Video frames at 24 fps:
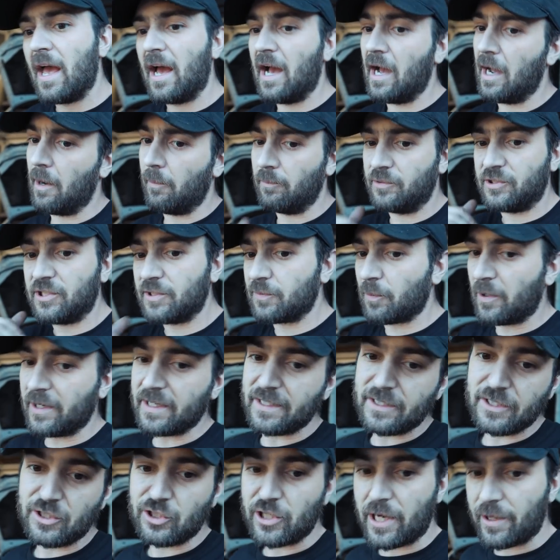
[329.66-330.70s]
Um, just
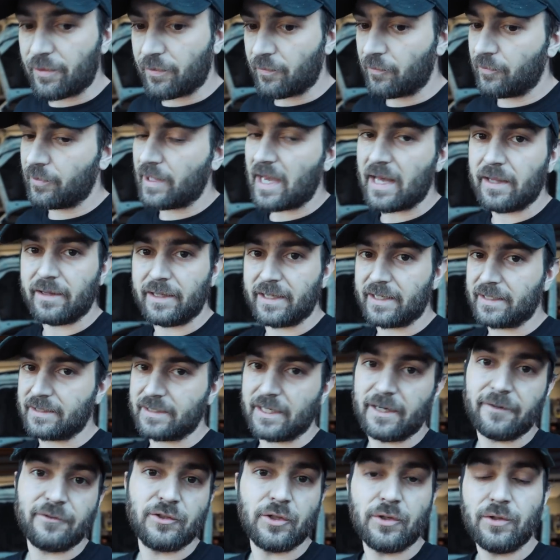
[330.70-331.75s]
wanted to jet through that. Like I
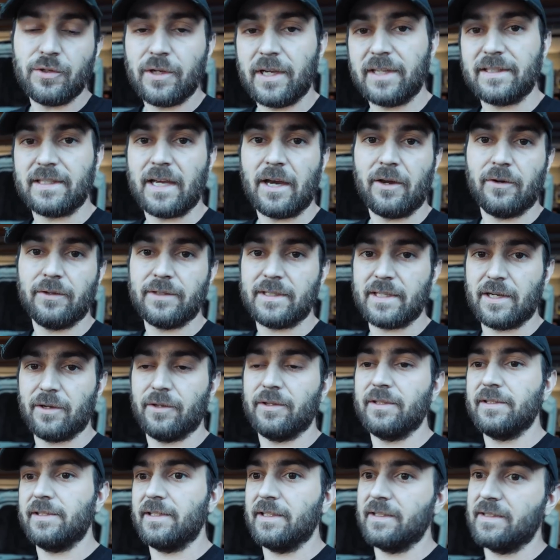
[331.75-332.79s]
said, I've shown you guys how to
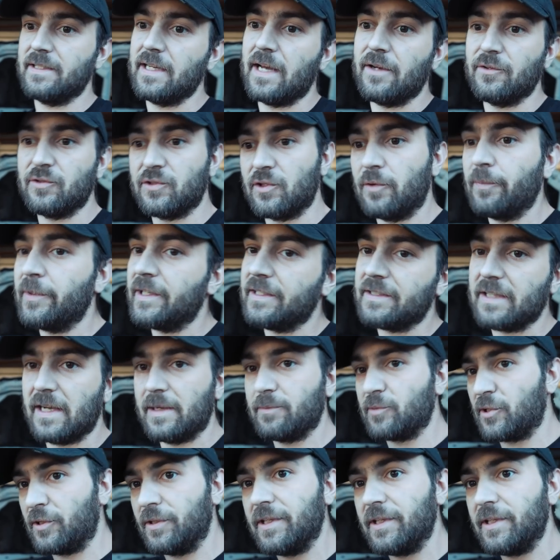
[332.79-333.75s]
tear these things down so many times.